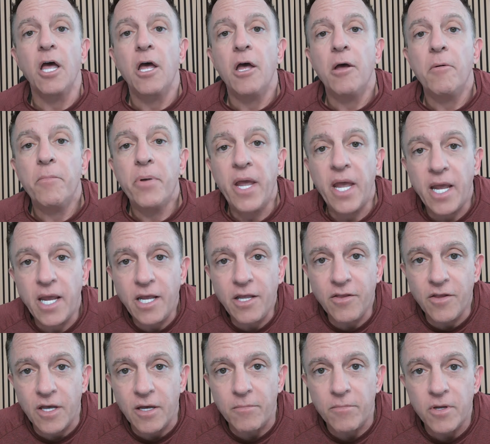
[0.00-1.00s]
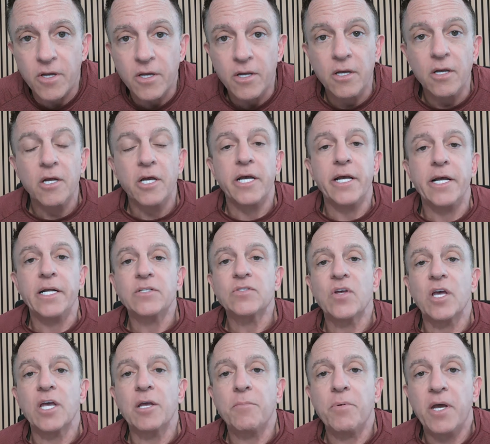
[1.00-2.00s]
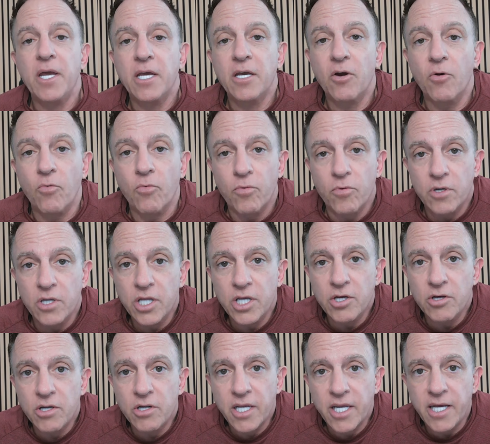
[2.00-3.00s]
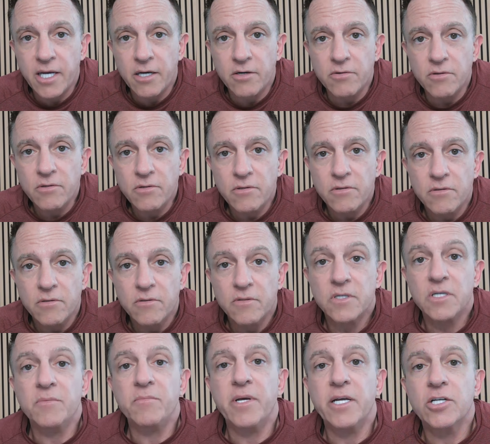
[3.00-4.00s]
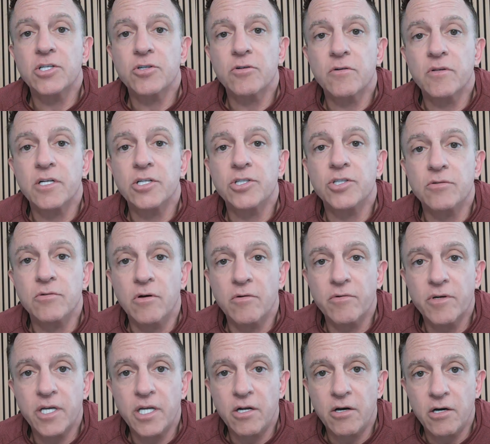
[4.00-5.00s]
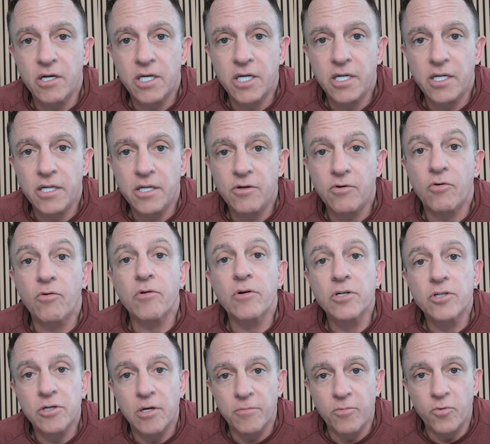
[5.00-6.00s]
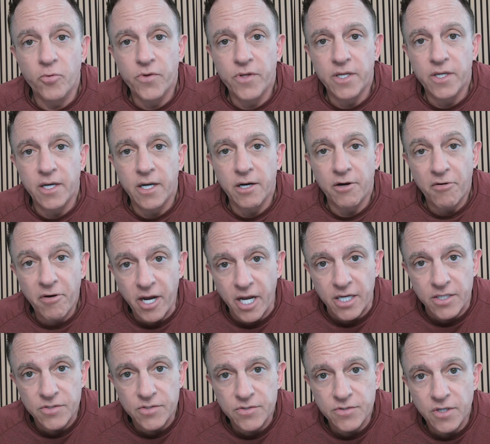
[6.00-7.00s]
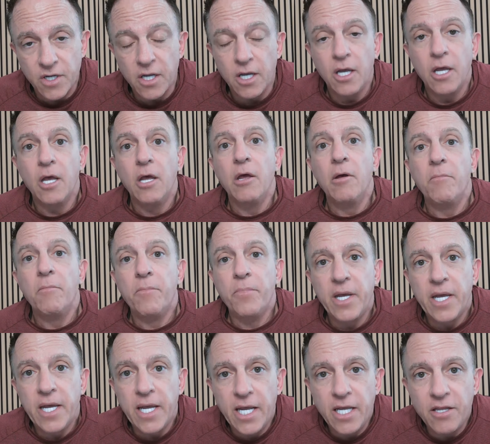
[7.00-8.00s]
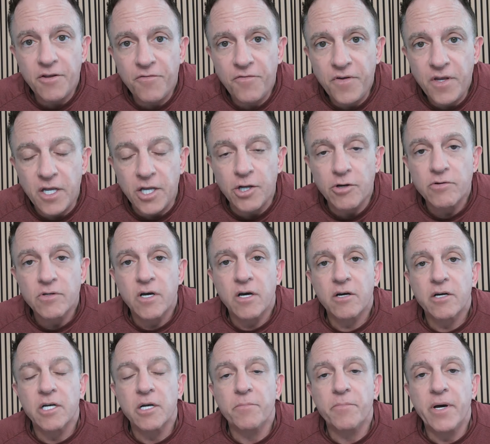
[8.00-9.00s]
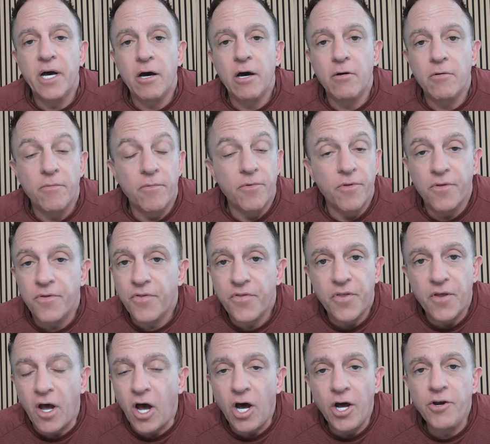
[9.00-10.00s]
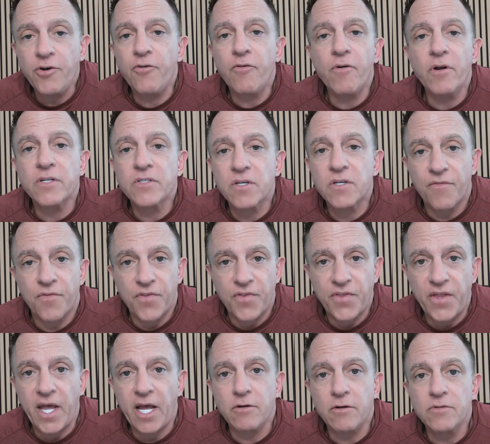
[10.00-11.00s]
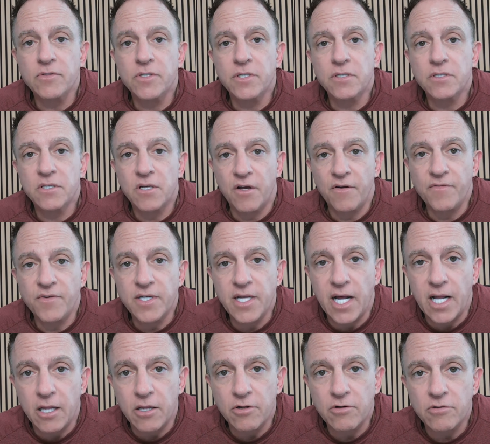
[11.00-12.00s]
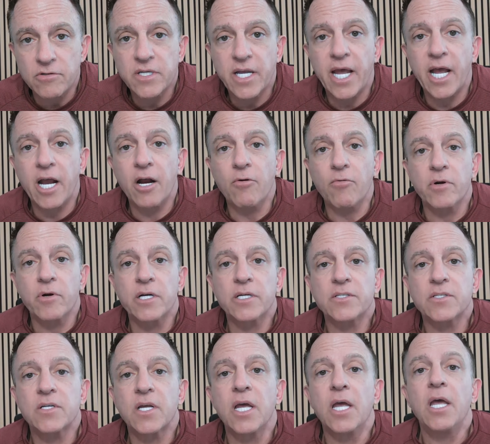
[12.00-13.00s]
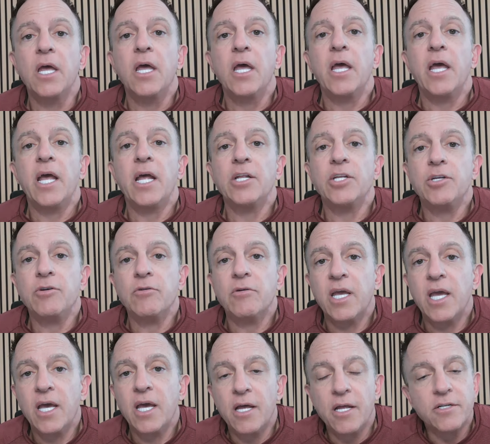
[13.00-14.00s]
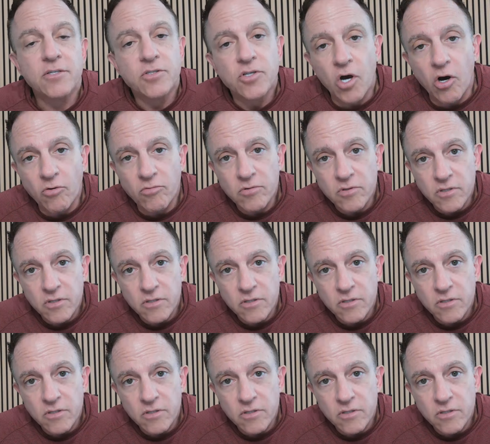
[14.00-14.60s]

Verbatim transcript: pay them. It's like paying a really good accountant to make sure that you don't get audited or in trouble with the IRS. Pay the fee. You're talking about hundreds of thousands of dollars at risk and you can and don't